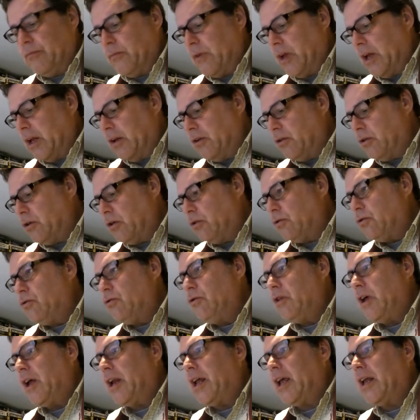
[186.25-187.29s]
And so
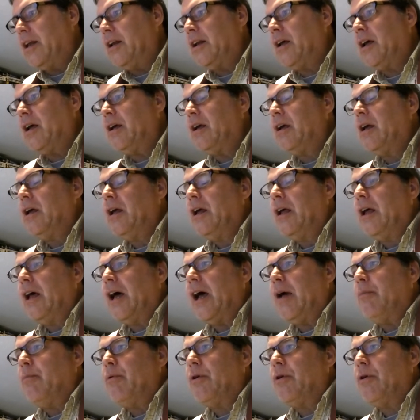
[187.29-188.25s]
to that end, I